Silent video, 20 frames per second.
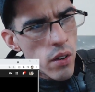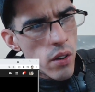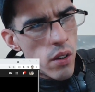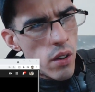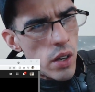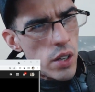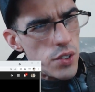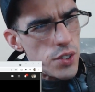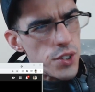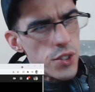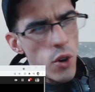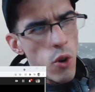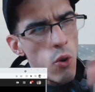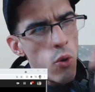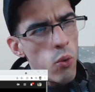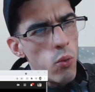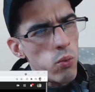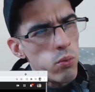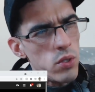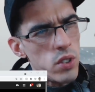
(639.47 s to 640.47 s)
And
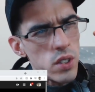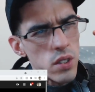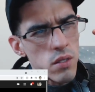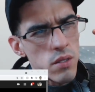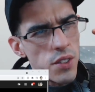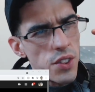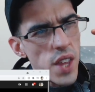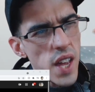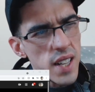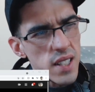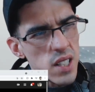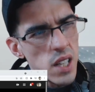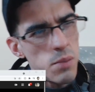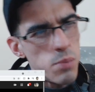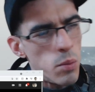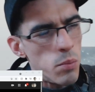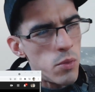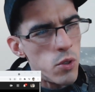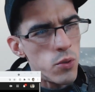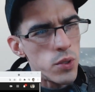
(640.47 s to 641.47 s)
so, just that type
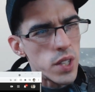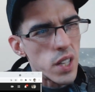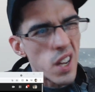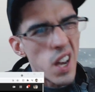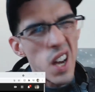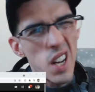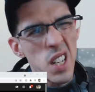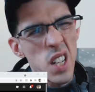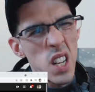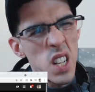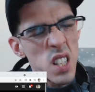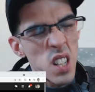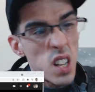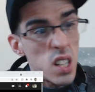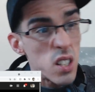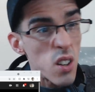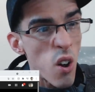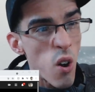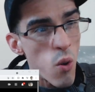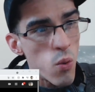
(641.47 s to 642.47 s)
of music, I guess,
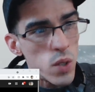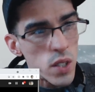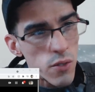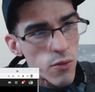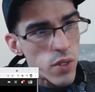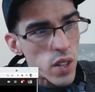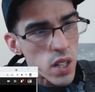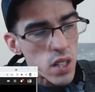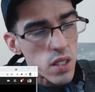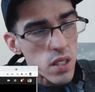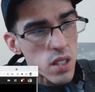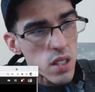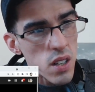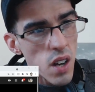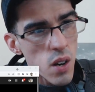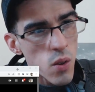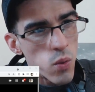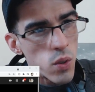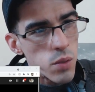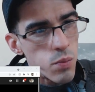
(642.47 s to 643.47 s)
has always freaking
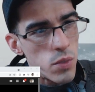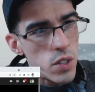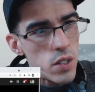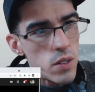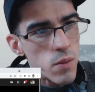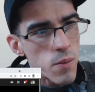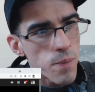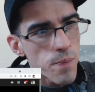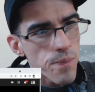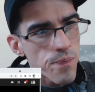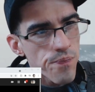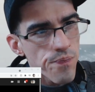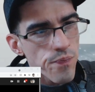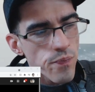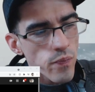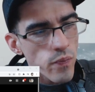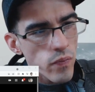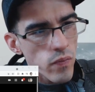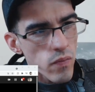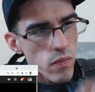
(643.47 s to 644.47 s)
stuck with me.
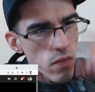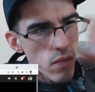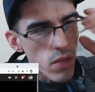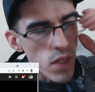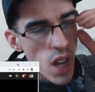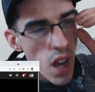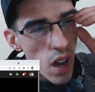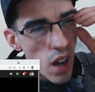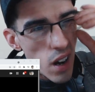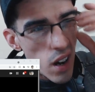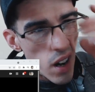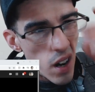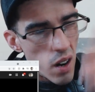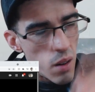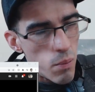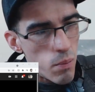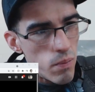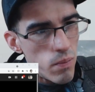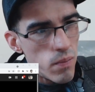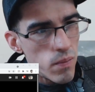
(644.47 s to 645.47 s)

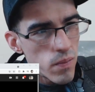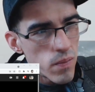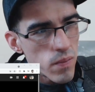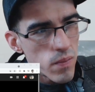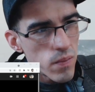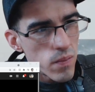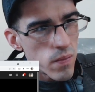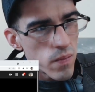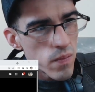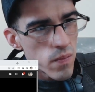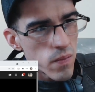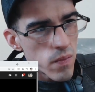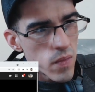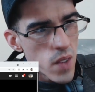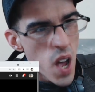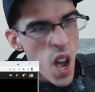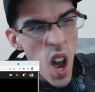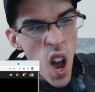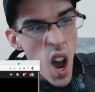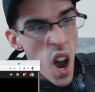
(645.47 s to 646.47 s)
Um,
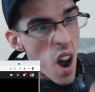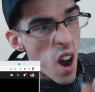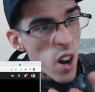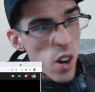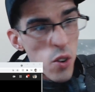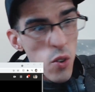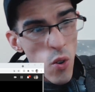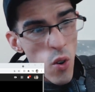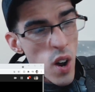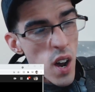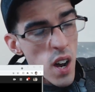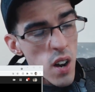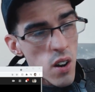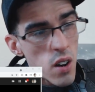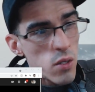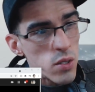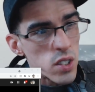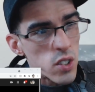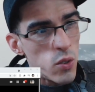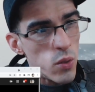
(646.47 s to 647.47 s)
I don't know how
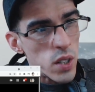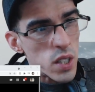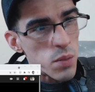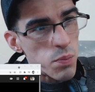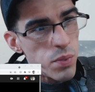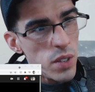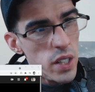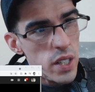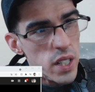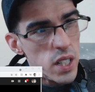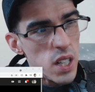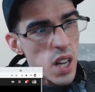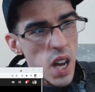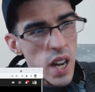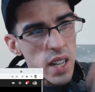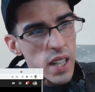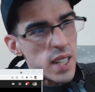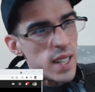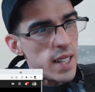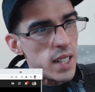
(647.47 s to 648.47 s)
else to explain it. I
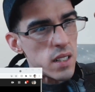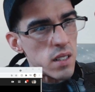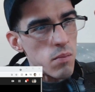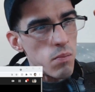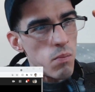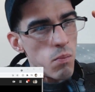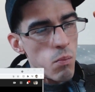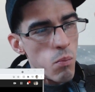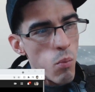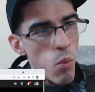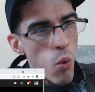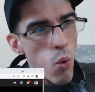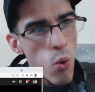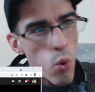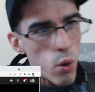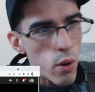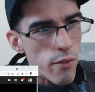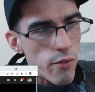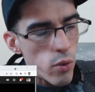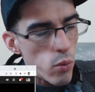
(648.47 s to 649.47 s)
get
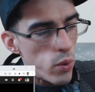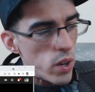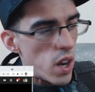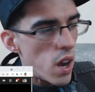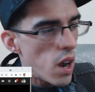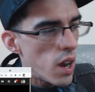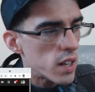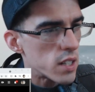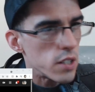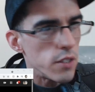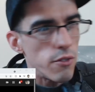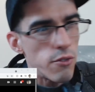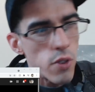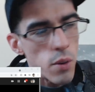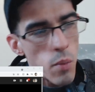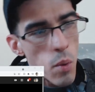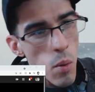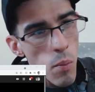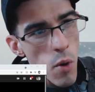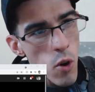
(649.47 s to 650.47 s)
more of a reaction
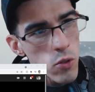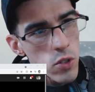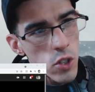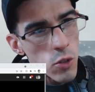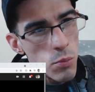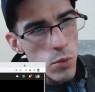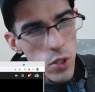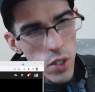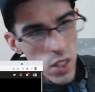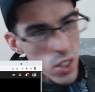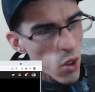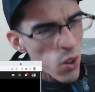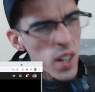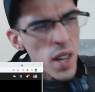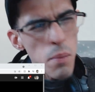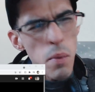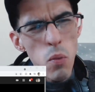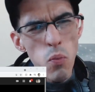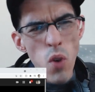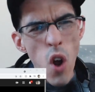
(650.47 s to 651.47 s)
from emotional music. Don't
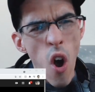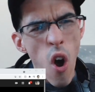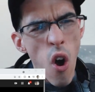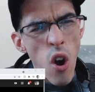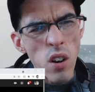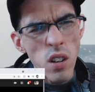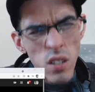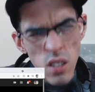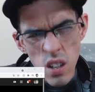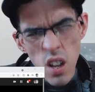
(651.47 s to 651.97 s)
get me wrong.